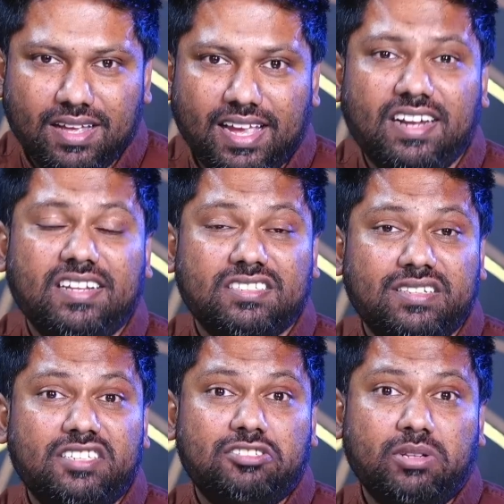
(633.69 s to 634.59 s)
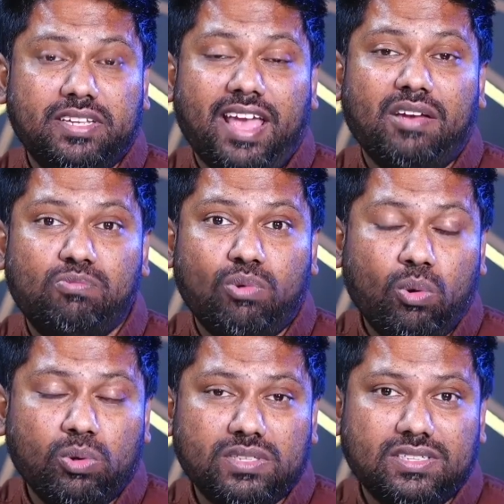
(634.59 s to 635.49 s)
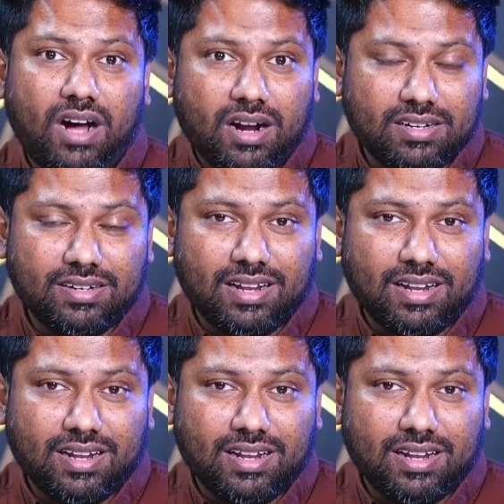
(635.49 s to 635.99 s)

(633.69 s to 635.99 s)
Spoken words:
It is literally a walled garden.